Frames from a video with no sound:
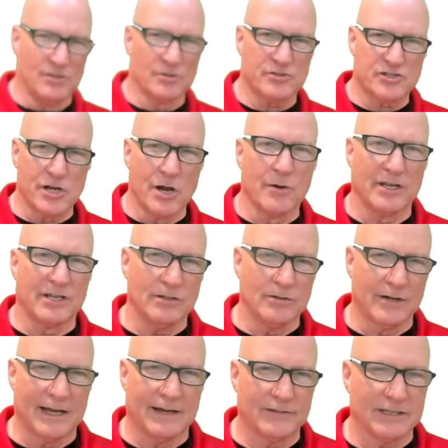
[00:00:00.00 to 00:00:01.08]
showing you
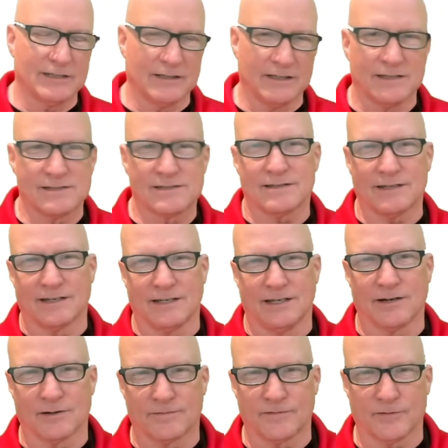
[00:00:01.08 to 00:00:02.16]
have at least a
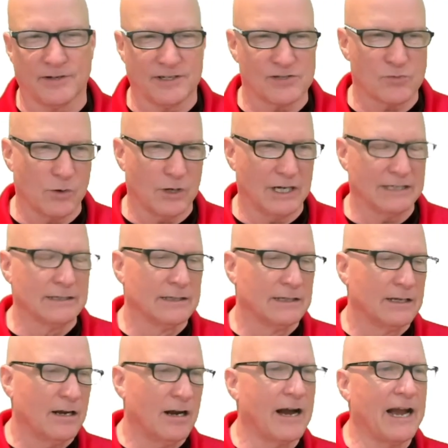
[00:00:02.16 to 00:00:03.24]
year for each one.
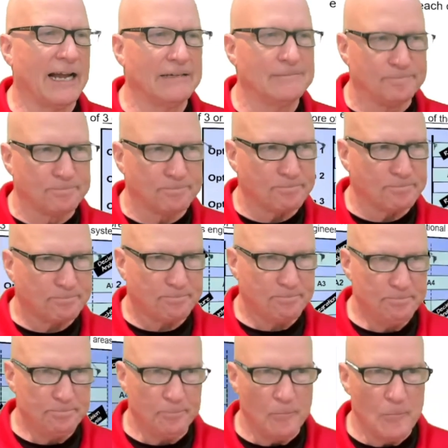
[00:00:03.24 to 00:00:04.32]
All right,
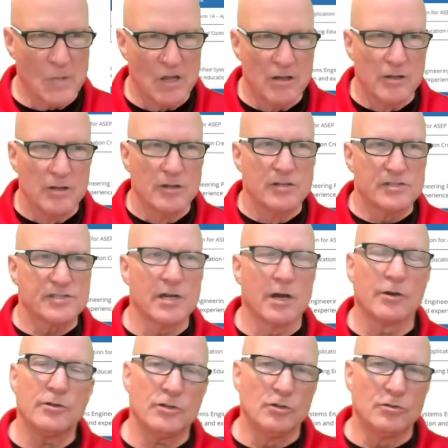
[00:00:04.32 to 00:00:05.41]

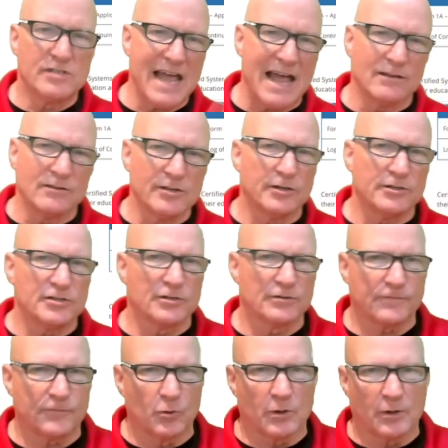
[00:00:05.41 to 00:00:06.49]
so you download your
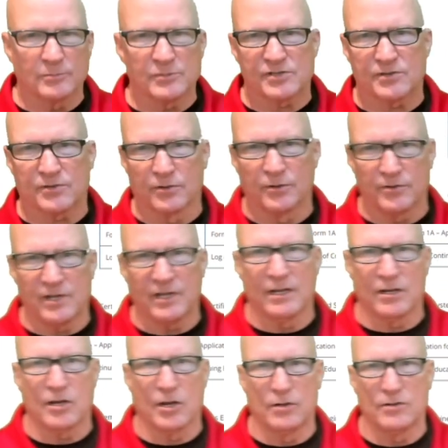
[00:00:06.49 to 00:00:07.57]
forms through the
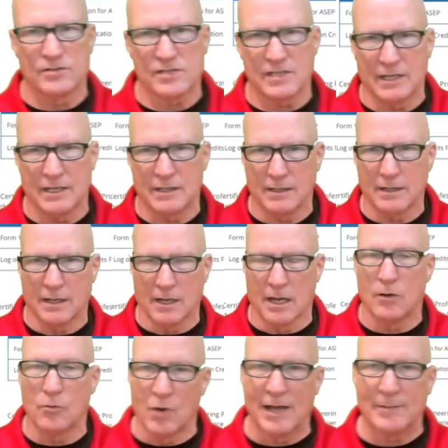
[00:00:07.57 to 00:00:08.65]
INCOSE
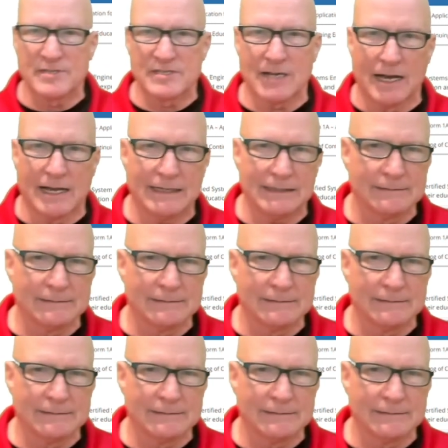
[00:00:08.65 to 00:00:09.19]
uh, website